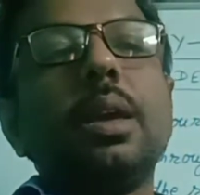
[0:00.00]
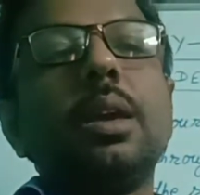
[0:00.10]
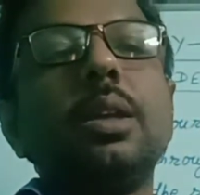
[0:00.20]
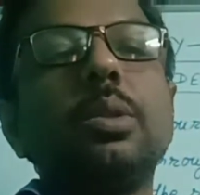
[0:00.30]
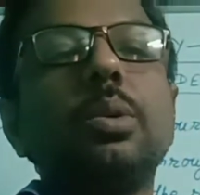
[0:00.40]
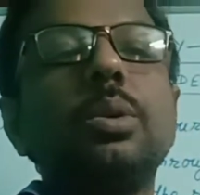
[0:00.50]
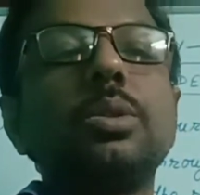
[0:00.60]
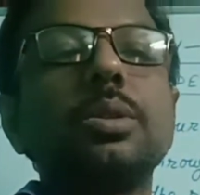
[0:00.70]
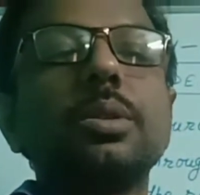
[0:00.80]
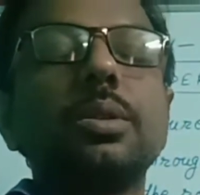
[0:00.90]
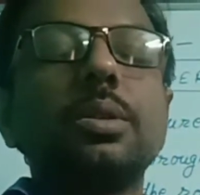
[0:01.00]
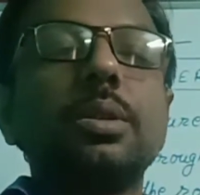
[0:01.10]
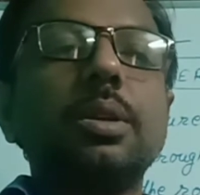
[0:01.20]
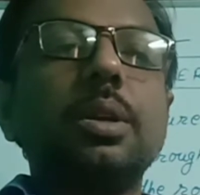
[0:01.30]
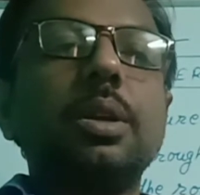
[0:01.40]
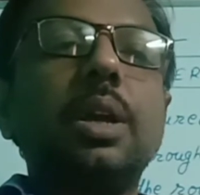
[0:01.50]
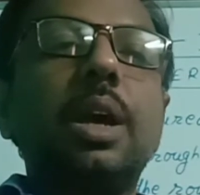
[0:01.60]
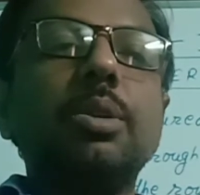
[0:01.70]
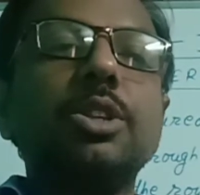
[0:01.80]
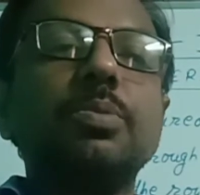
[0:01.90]
In those
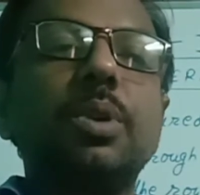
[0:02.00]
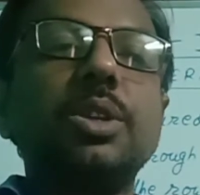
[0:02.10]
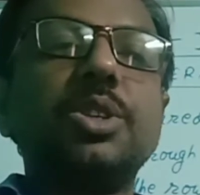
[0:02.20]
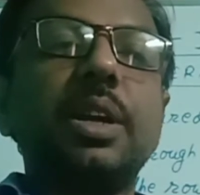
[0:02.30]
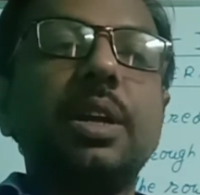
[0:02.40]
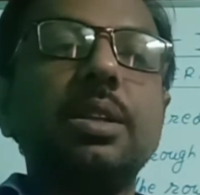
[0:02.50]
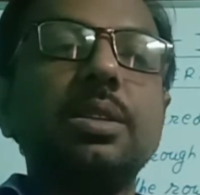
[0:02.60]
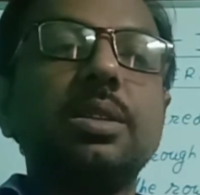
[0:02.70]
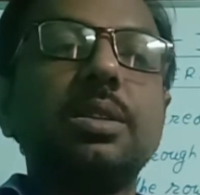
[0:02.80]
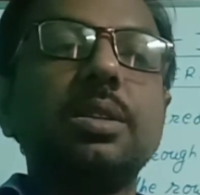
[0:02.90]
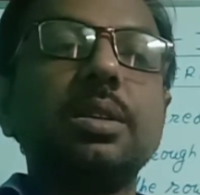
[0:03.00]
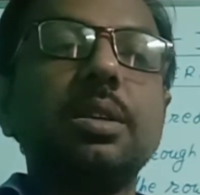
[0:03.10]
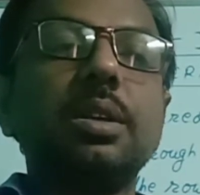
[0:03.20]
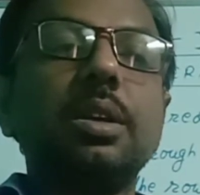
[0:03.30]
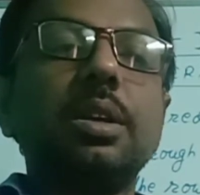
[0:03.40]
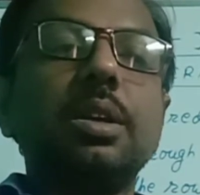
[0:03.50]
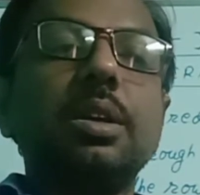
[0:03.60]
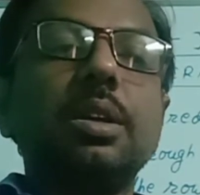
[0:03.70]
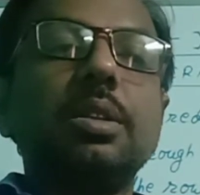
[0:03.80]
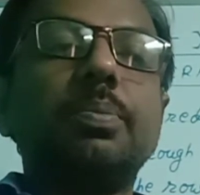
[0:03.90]
narrow small channels,
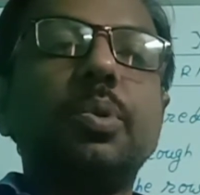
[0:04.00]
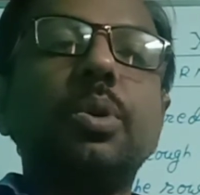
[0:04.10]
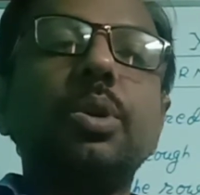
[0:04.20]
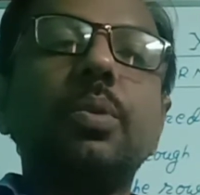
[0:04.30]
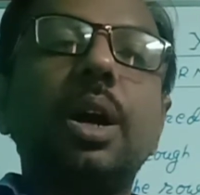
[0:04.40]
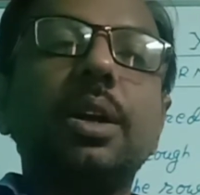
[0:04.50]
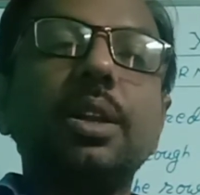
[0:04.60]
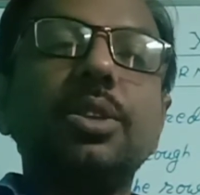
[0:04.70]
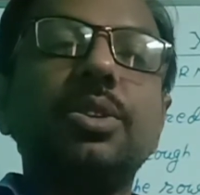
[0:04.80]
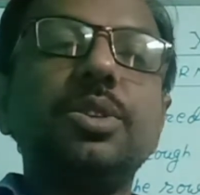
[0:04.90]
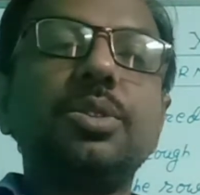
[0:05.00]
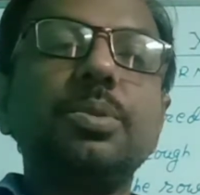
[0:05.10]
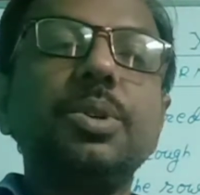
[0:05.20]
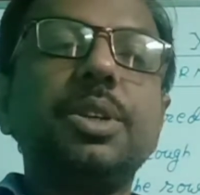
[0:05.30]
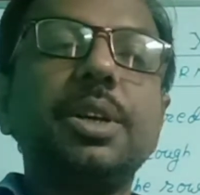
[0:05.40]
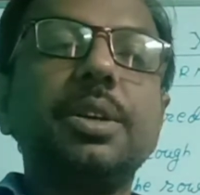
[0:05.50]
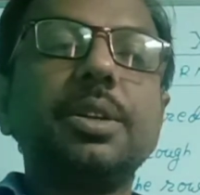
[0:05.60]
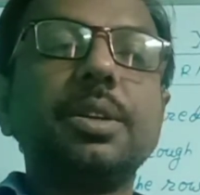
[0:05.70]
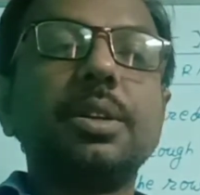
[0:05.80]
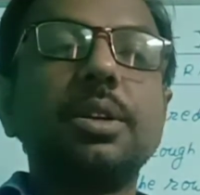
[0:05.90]
the poured water is
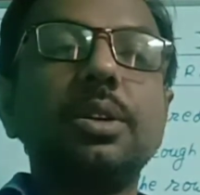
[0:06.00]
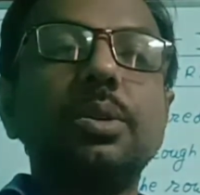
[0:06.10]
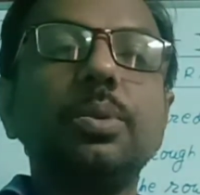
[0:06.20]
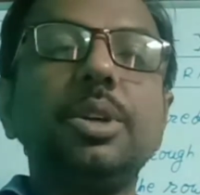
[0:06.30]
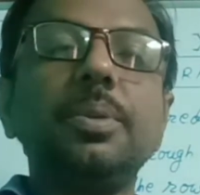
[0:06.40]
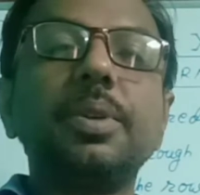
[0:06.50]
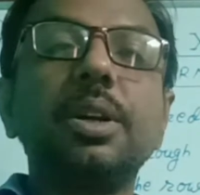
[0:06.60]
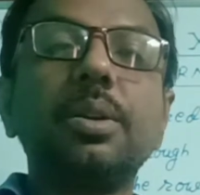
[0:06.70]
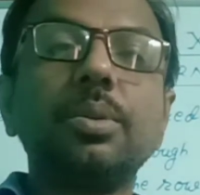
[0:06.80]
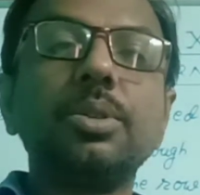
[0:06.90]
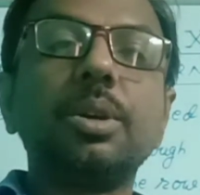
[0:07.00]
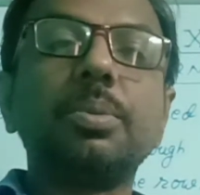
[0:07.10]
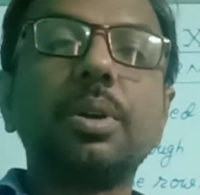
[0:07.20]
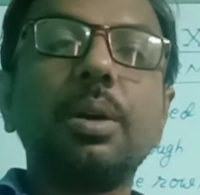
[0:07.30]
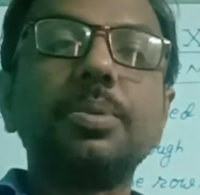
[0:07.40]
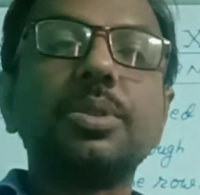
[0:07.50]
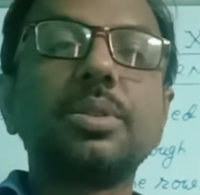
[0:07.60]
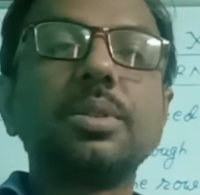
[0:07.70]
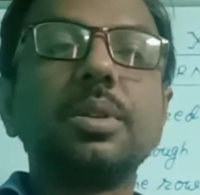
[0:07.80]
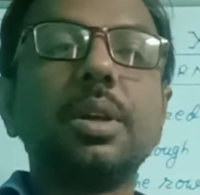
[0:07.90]
distributed to different rows of
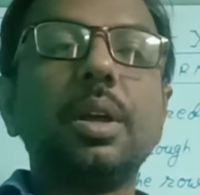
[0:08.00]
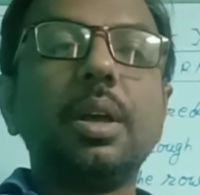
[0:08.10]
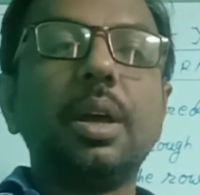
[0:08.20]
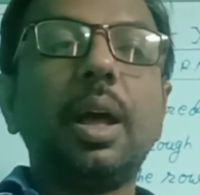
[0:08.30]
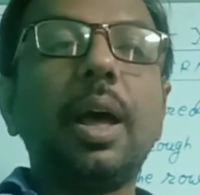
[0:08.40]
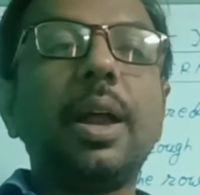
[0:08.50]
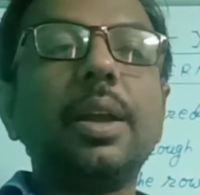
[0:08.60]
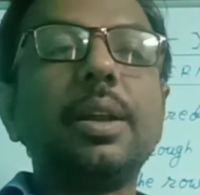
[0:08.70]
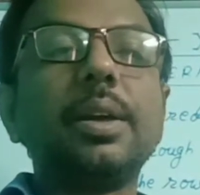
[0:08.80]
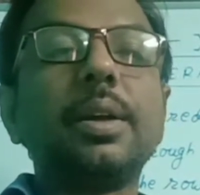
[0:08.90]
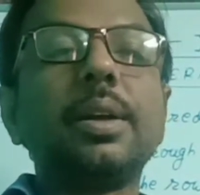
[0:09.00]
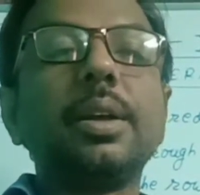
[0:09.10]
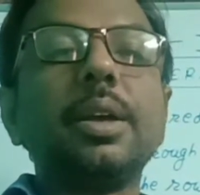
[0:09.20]
crops, and the